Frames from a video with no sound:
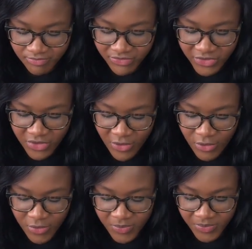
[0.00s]

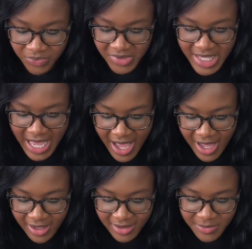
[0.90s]
So
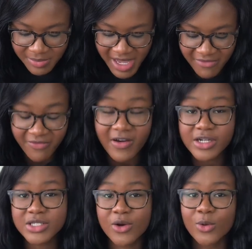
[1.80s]
yeah, my
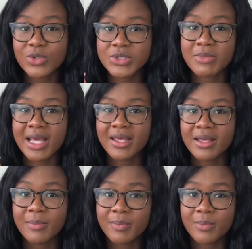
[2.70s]
FAR score was my
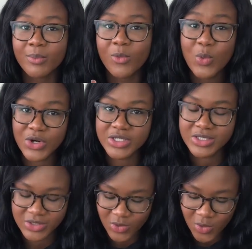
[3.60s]

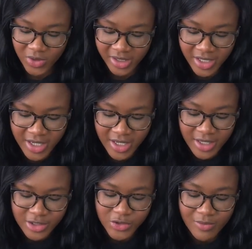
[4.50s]
worst score.
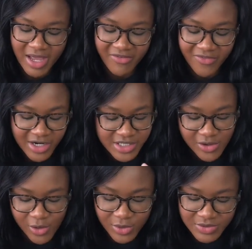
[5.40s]
So my FAR
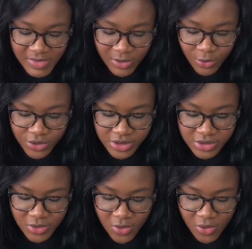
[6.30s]
score was my worst
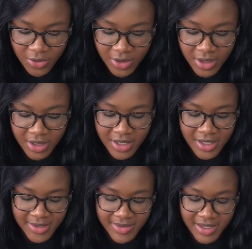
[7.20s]
score.
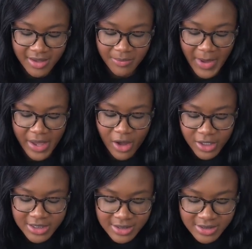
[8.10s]
Then my
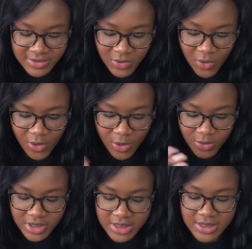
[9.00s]
audit score
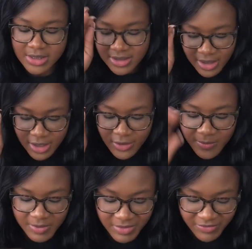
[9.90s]
was a little
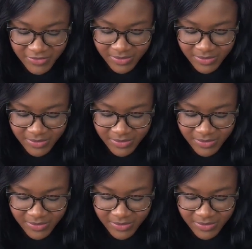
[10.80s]
bit